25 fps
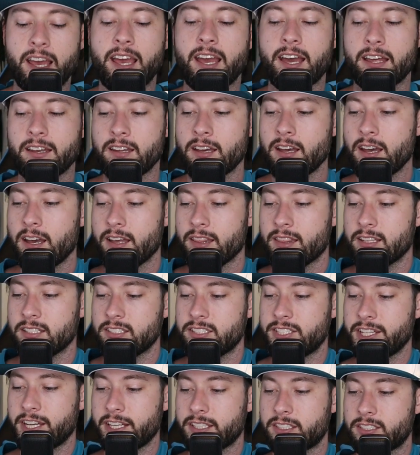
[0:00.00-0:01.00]
And the
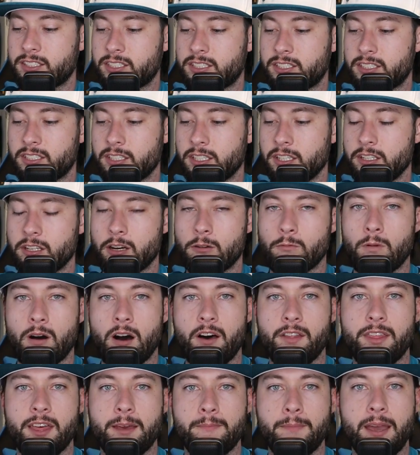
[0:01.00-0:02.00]
Jets, you know,
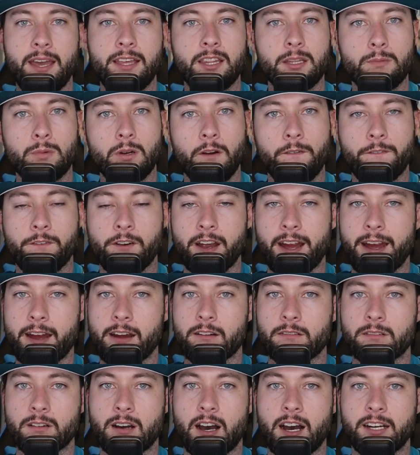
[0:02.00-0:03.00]
while they made the move for
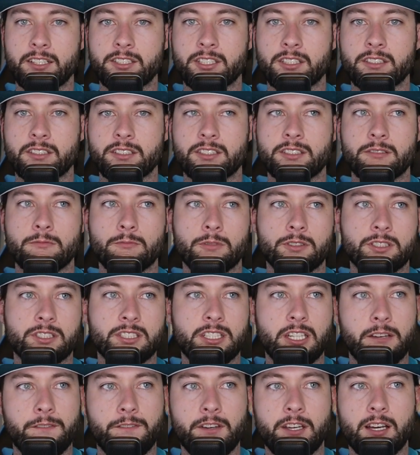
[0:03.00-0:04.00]
Aaron Rodgers, we'll
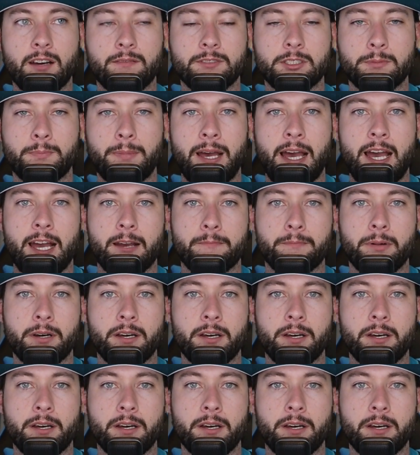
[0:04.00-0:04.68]
see if he comes back.